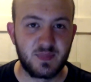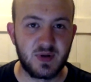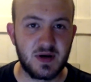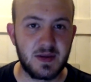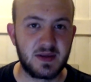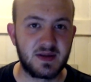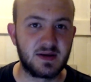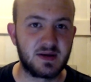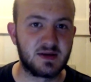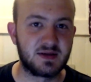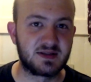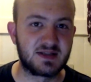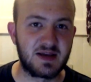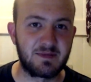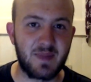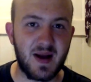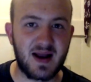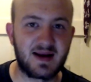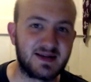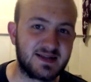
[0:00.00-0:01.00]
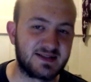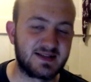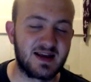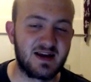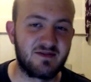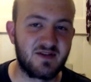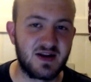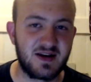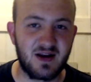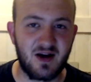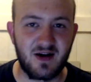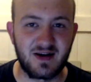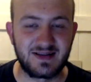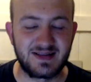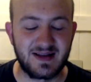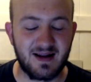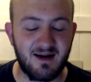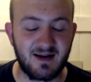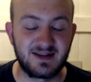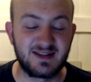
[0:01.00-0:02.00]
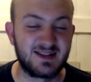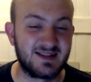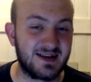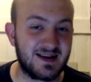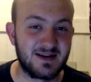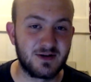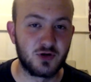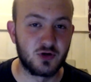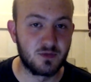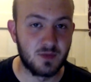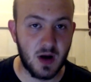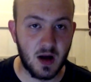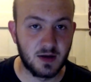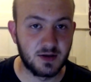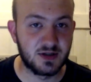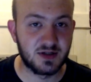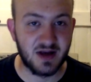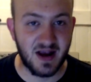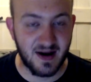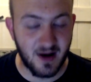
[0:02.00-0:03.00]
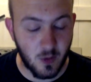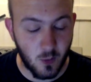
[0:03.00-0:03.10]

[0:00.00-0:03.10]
But in the St. Paddy's Day event, I just didn't do much,